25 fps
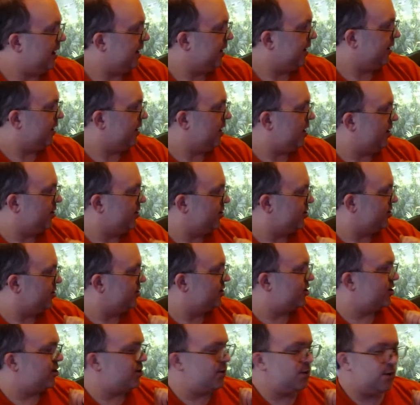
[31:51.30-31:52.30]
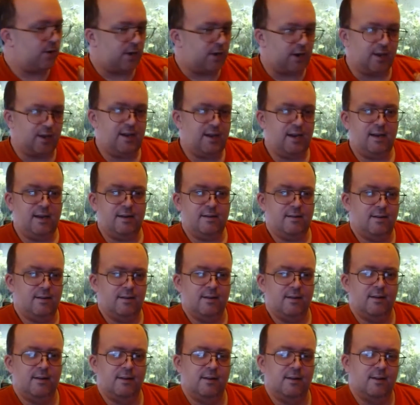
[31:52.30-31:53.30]
glass are too clean.
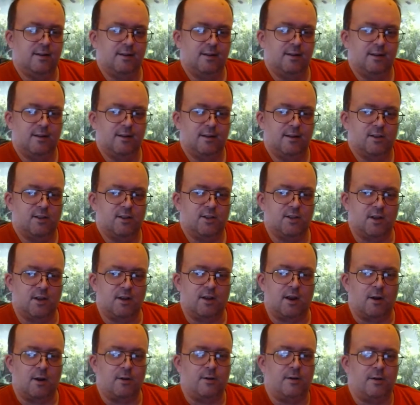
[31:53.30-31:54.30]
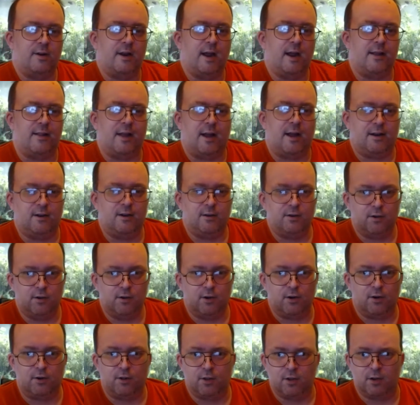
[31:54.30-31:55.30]
So you get that
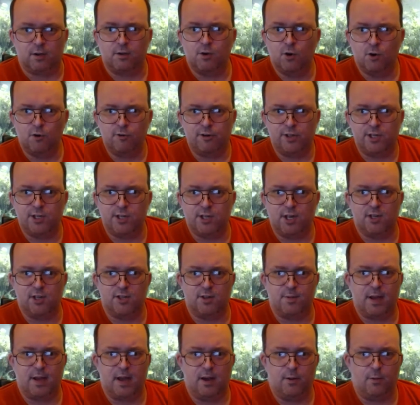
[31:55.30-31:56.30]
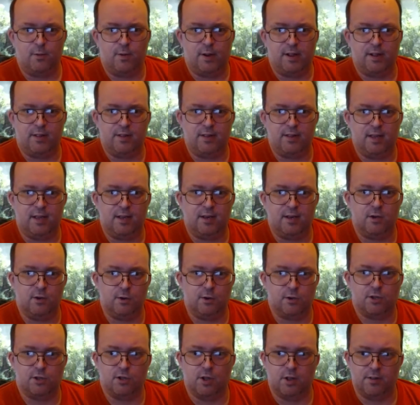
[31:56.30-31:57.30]
look that Corey says about where it
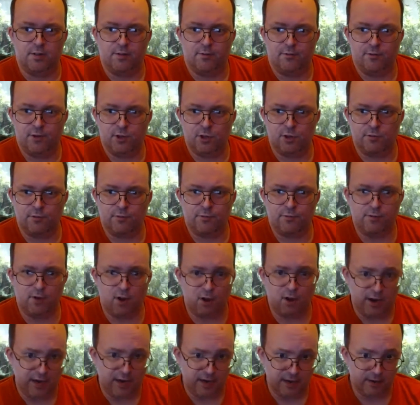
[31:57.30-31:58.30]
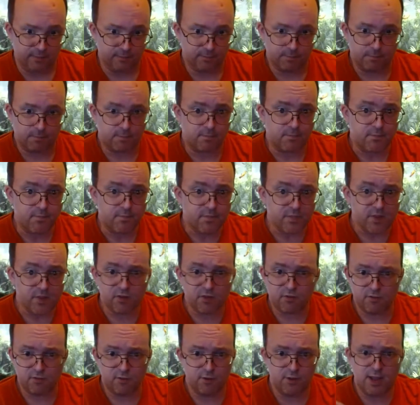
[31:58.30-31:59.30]
looks like the fish are flying
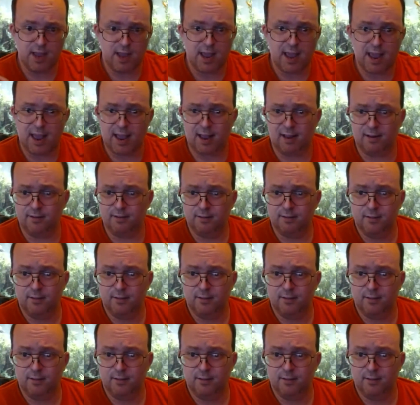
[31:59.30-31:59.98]
through the air